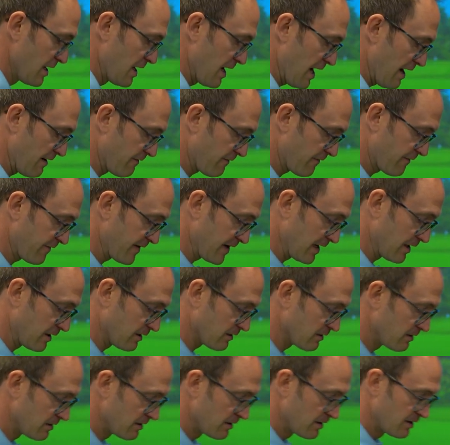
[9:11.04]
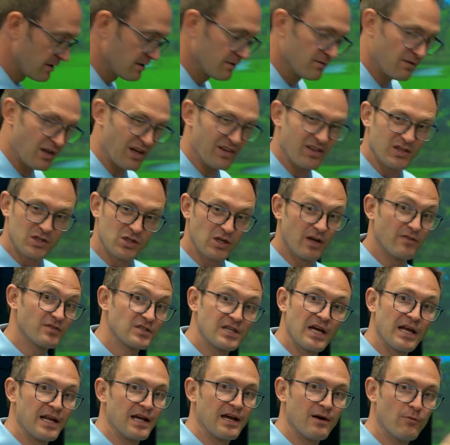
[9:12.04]
and feel like the shaft's
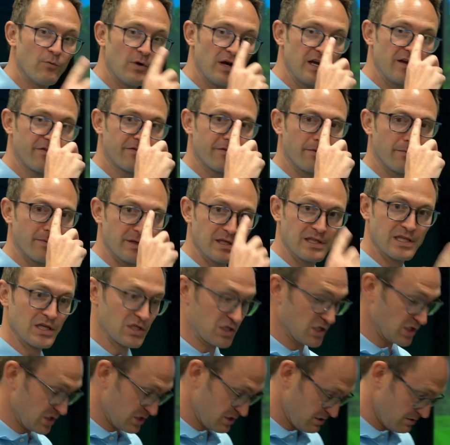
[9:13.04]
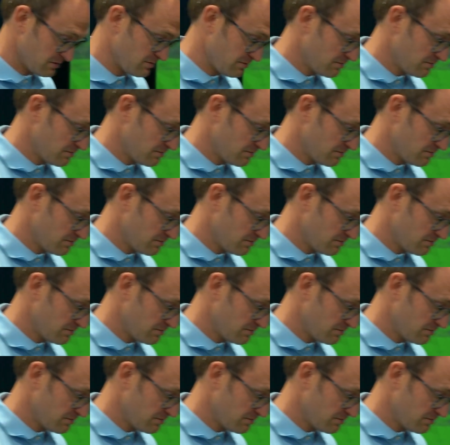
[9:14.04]
getting away from me. This is